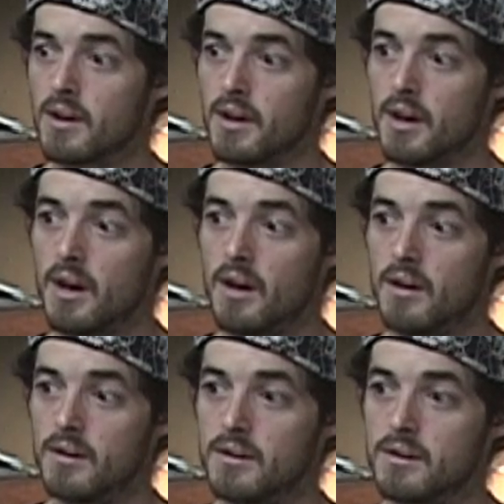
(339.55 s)
You
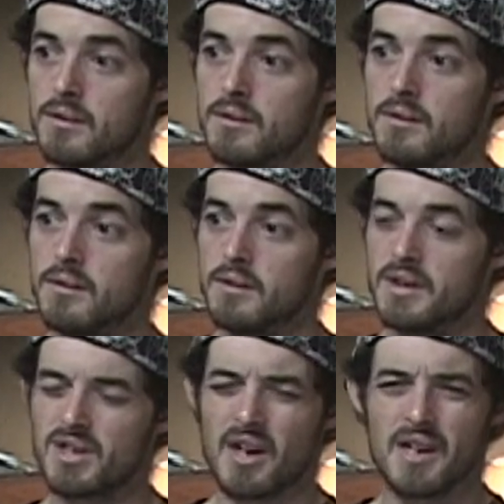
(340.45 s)
know, he
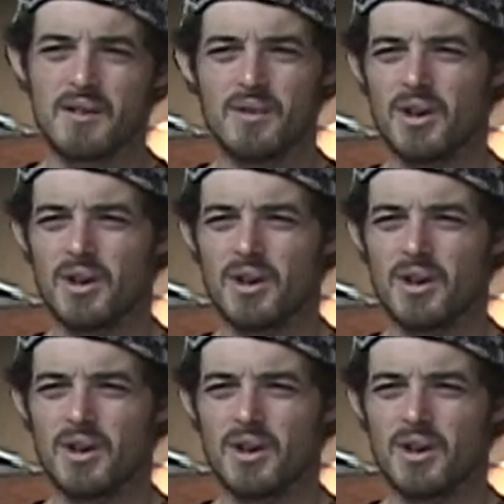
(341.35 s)
started,